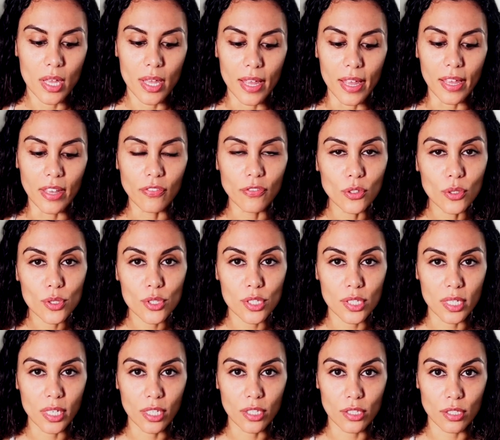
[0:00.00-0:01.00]
if you
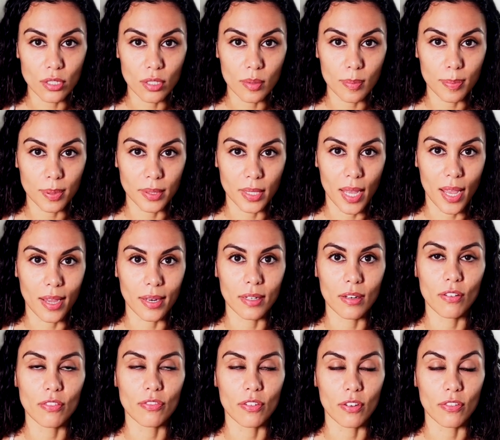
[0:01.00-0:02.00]
stick to your plan
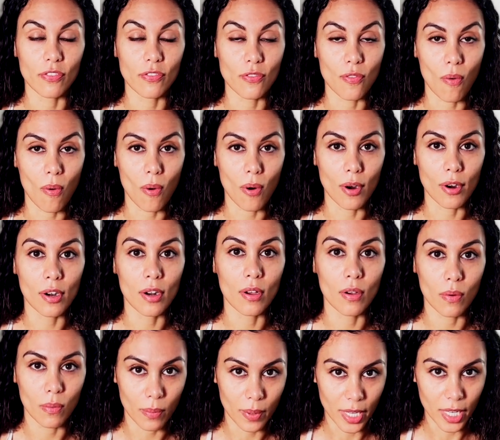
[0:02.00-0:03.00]
for 4
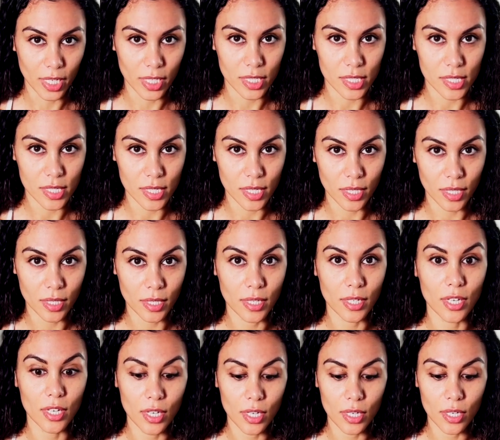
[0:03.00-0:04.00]
weeks,
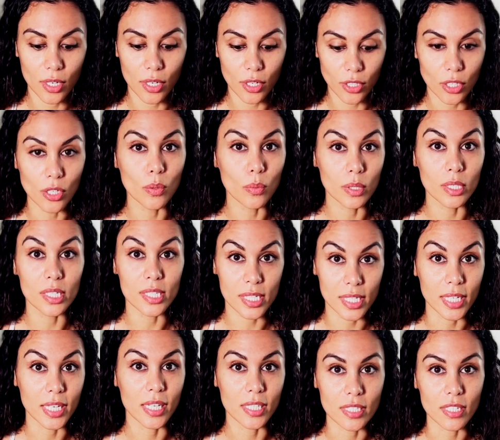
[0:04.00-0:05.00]
you will
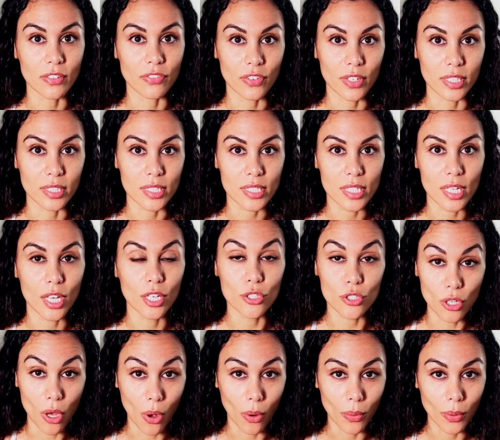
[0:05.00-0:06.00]
see a difference.
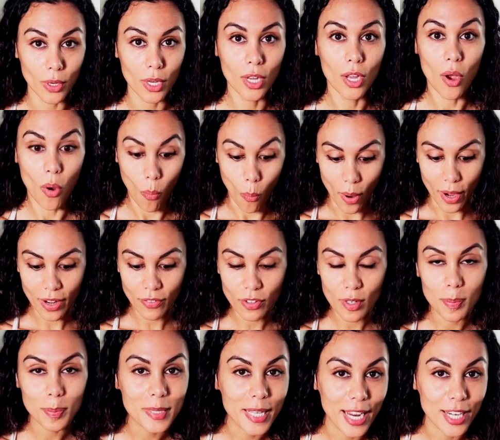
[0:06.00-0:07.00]
So whatever
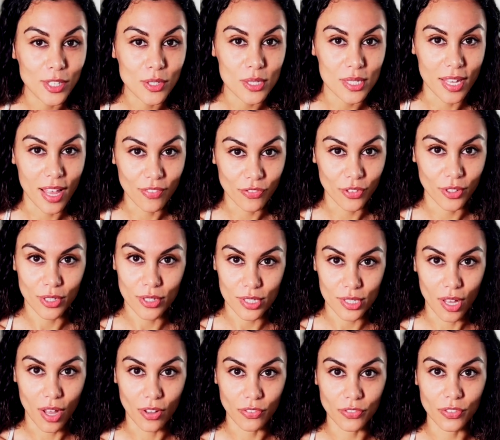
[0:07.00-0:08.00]
plan you set for
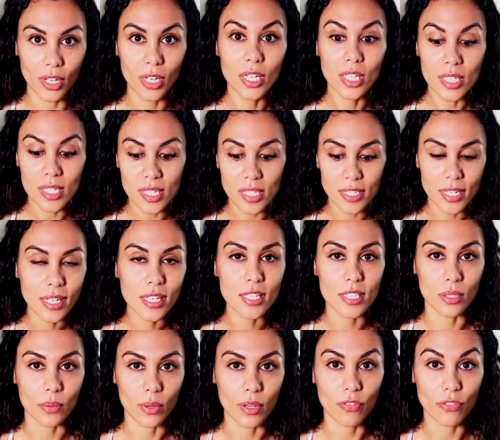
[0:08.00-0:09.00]
yourself, stick
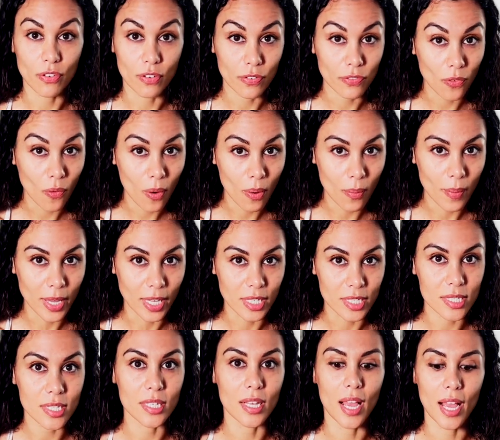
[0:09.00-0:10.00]
to it for 4
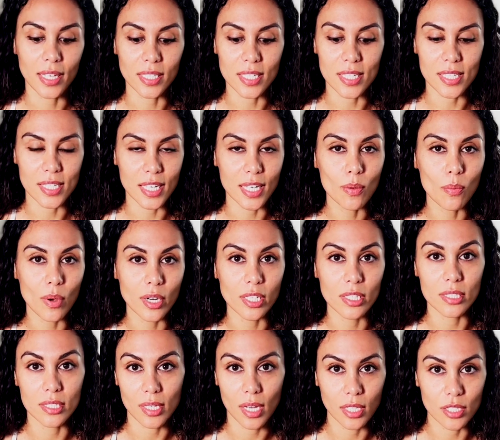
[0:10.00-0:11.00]
weeks and see what
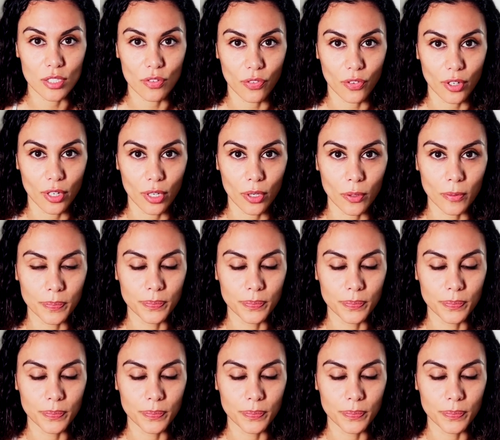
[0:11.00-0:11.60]
it does for you.